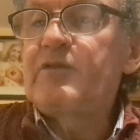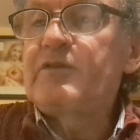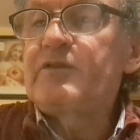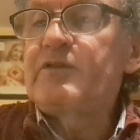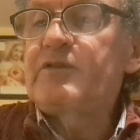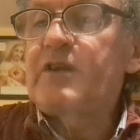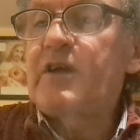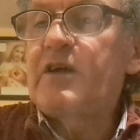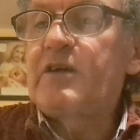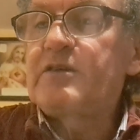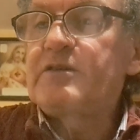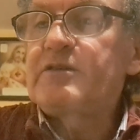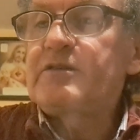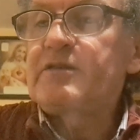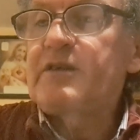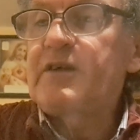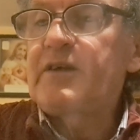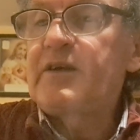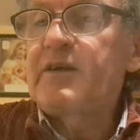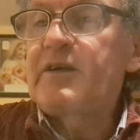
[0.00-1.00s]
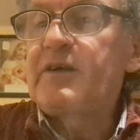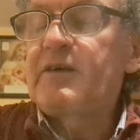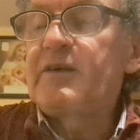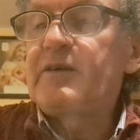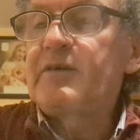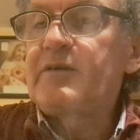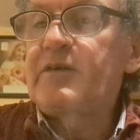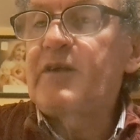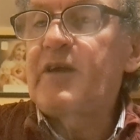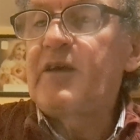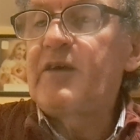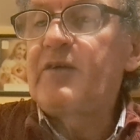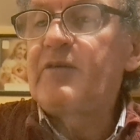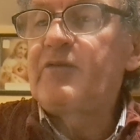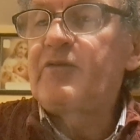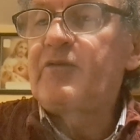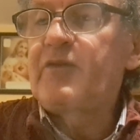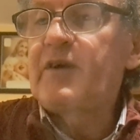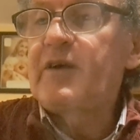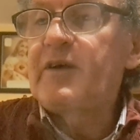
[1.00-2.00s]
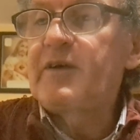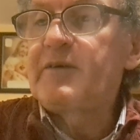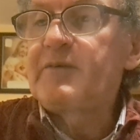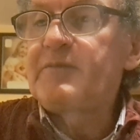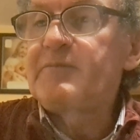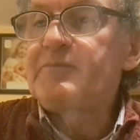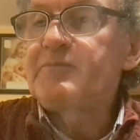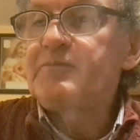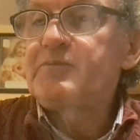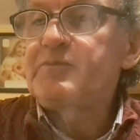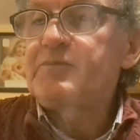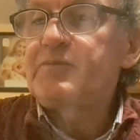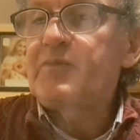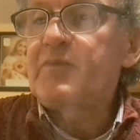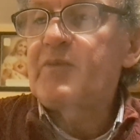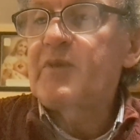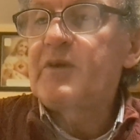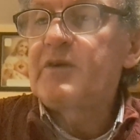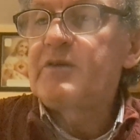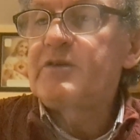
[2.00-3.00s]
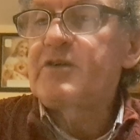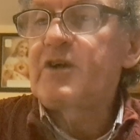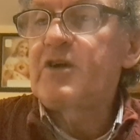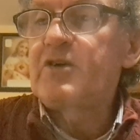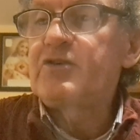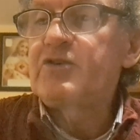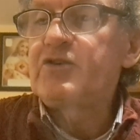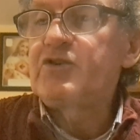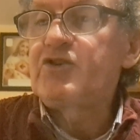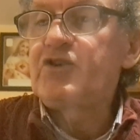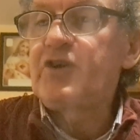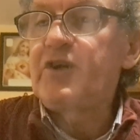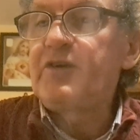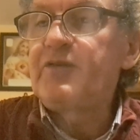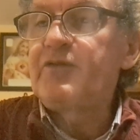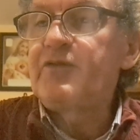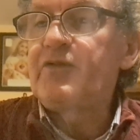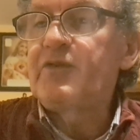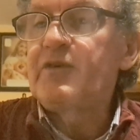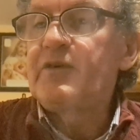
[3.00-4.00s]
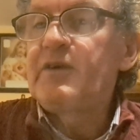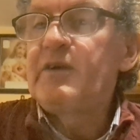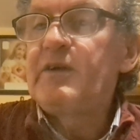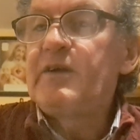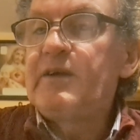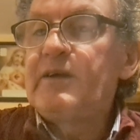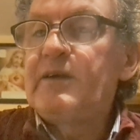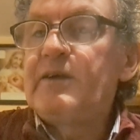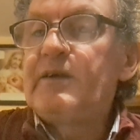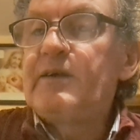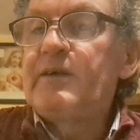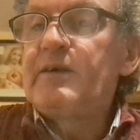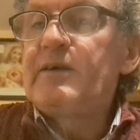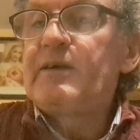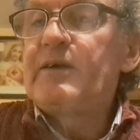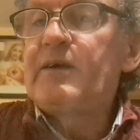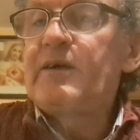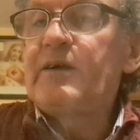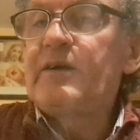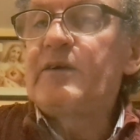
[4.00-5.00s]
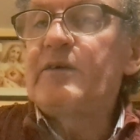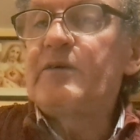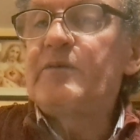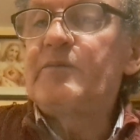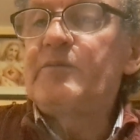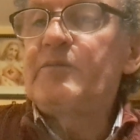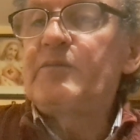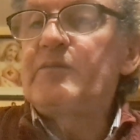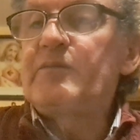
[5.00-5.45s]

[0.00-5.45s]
Stas, gave Tartan Chief. I